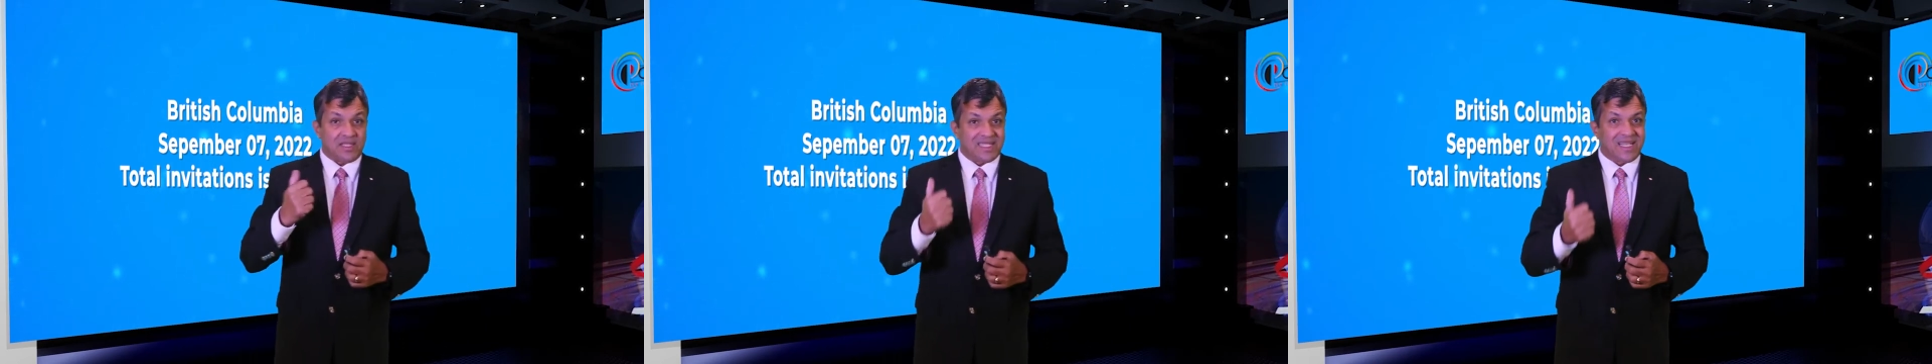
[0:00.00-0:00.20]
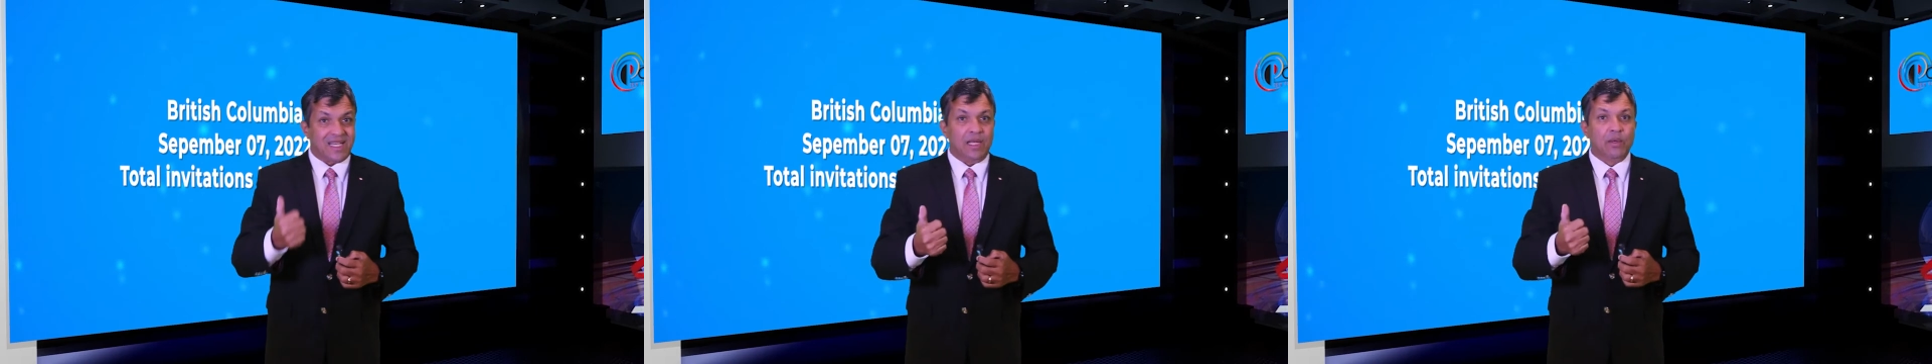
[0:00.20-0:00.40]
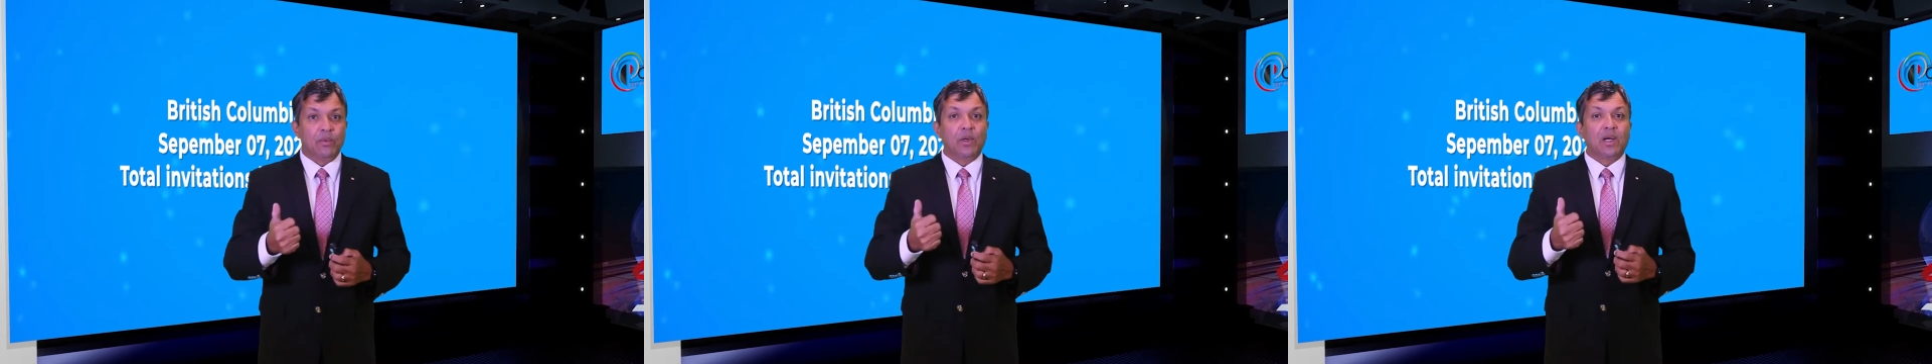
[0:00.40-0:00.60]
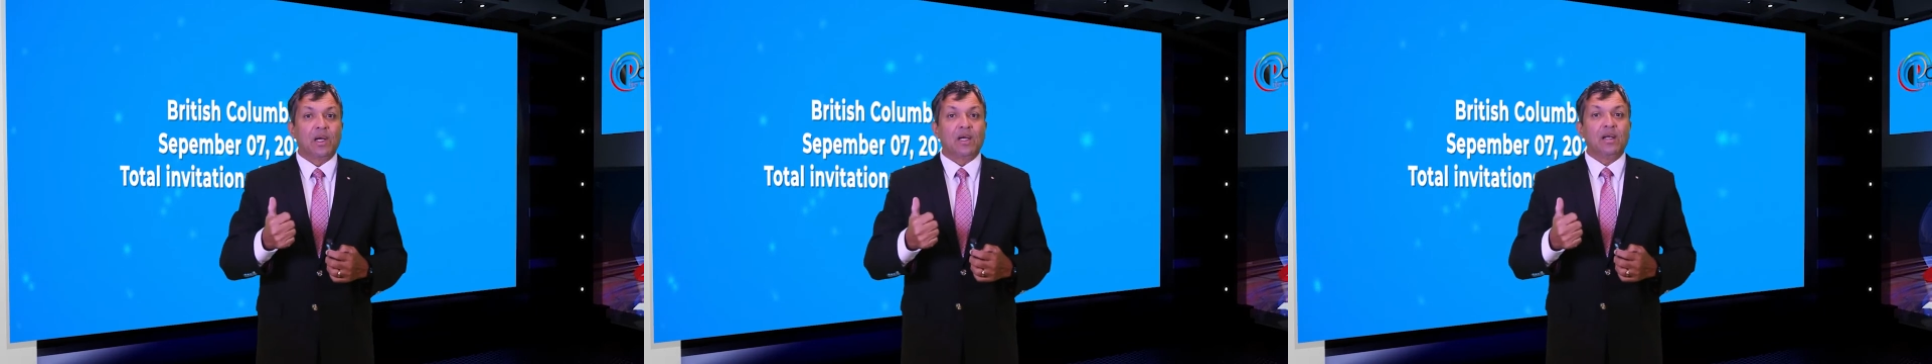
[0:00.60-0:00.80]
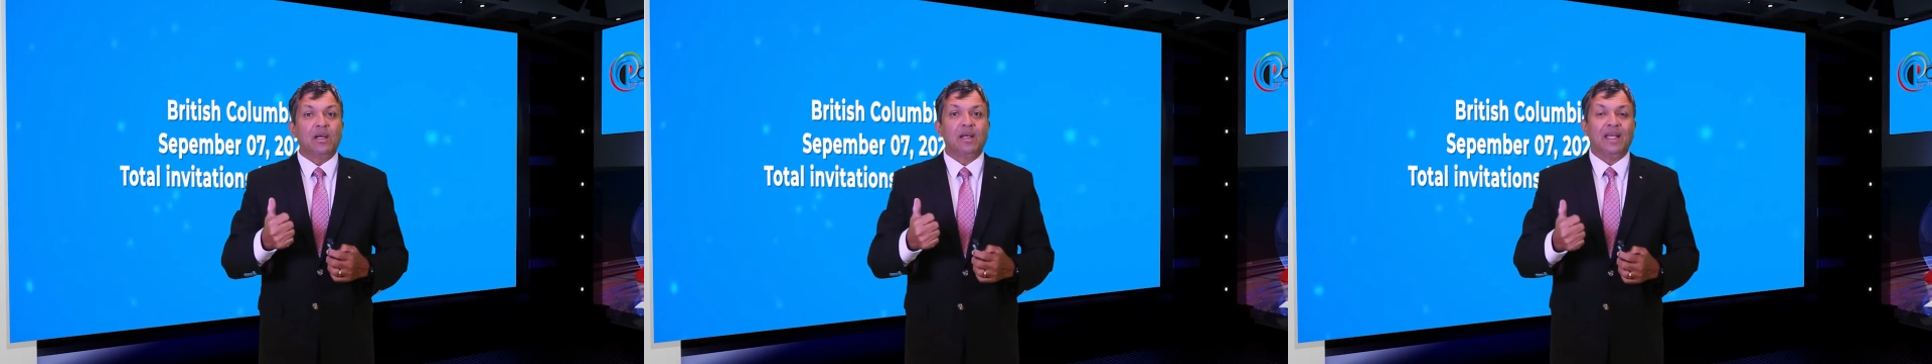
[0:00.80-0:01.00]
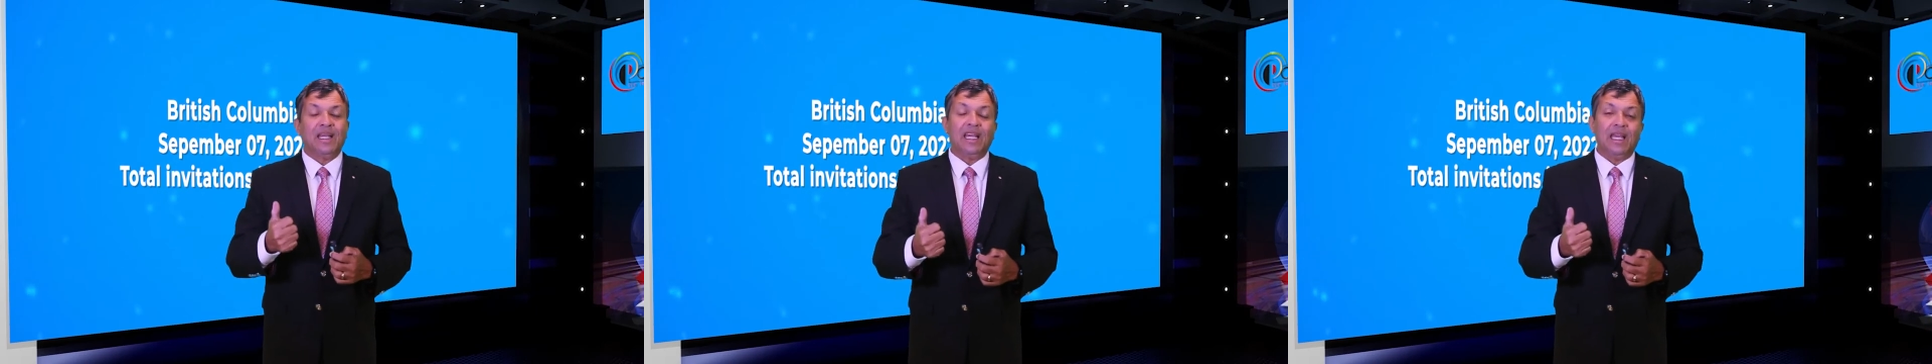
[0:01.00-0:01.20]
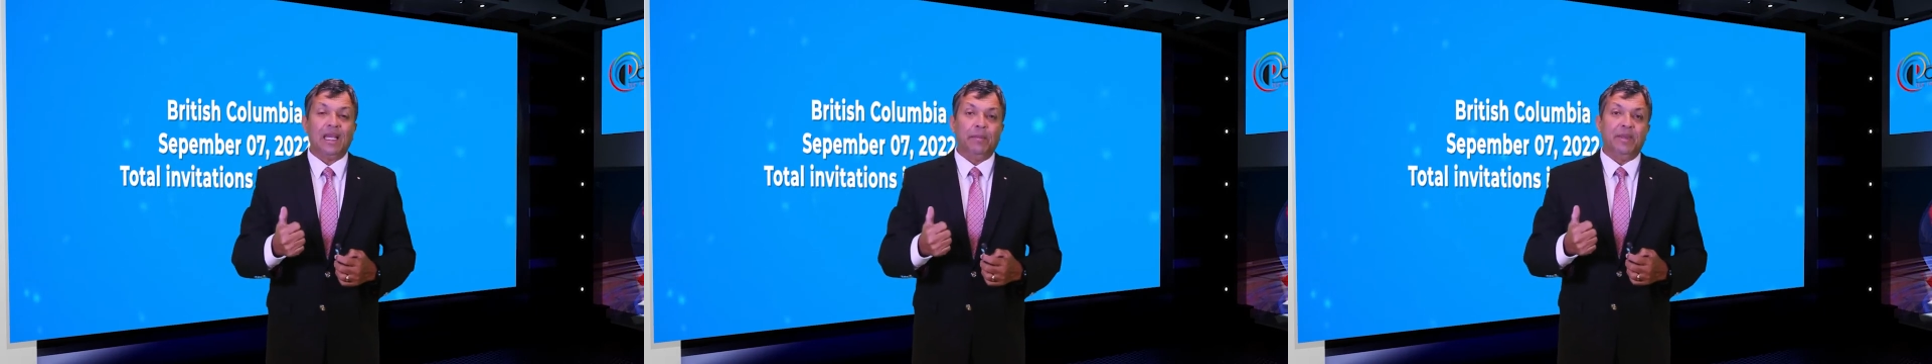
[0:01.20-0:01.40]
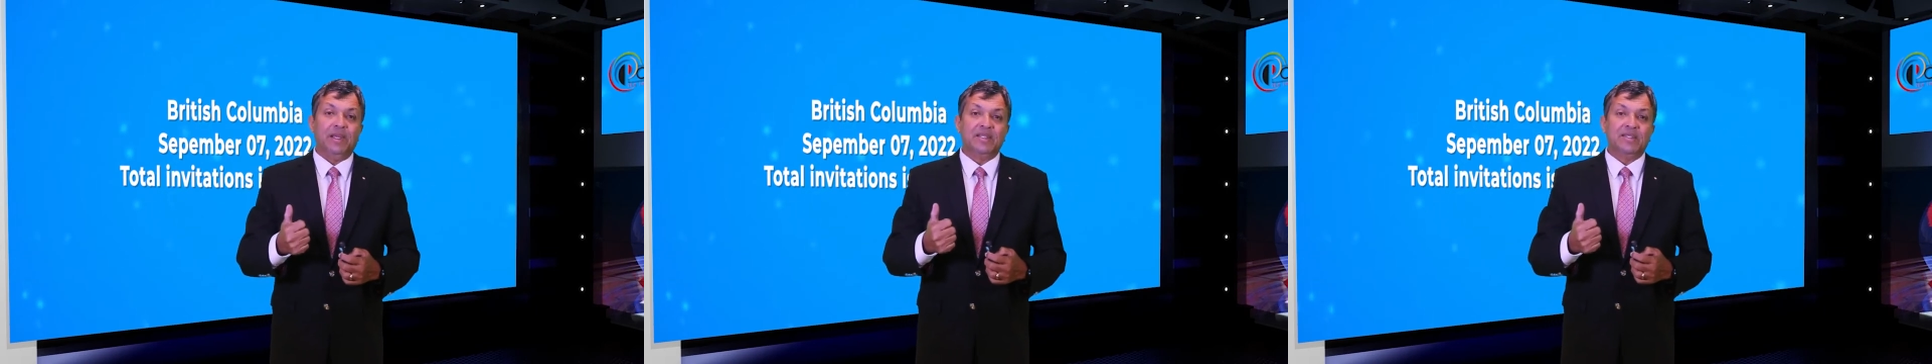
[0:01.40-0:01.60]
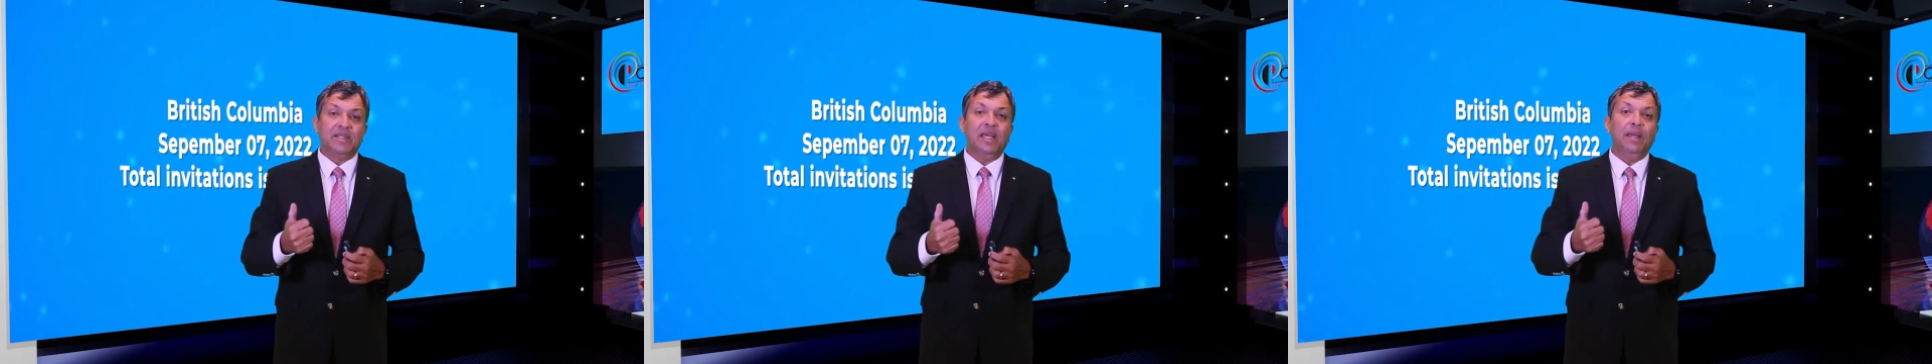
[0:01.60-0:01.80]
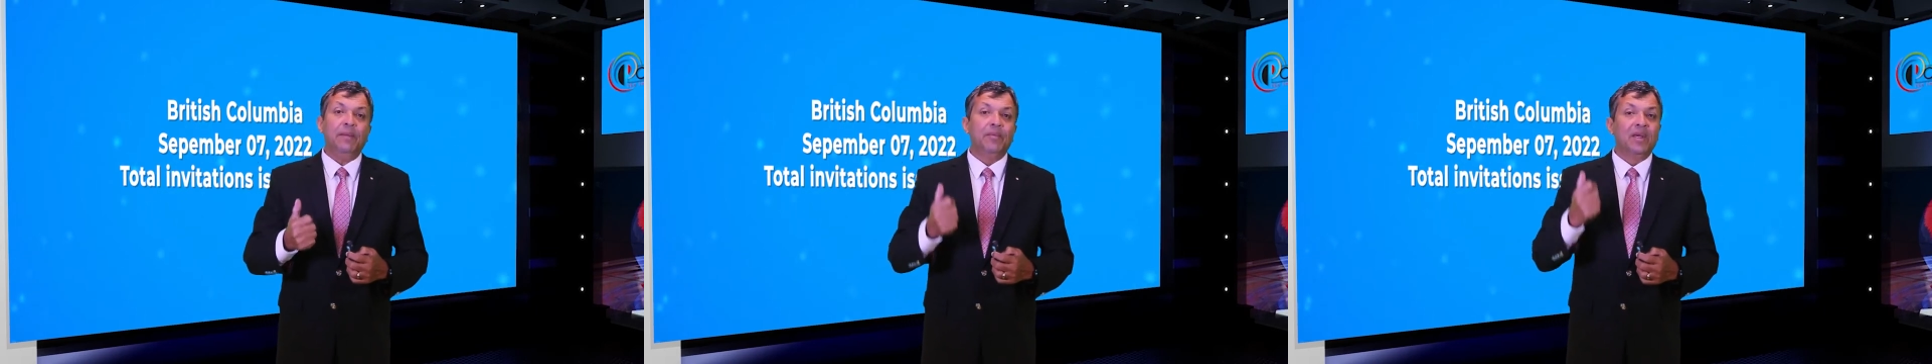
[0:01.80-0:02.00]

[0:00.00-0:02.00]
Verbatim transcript: skilled worker EEBC,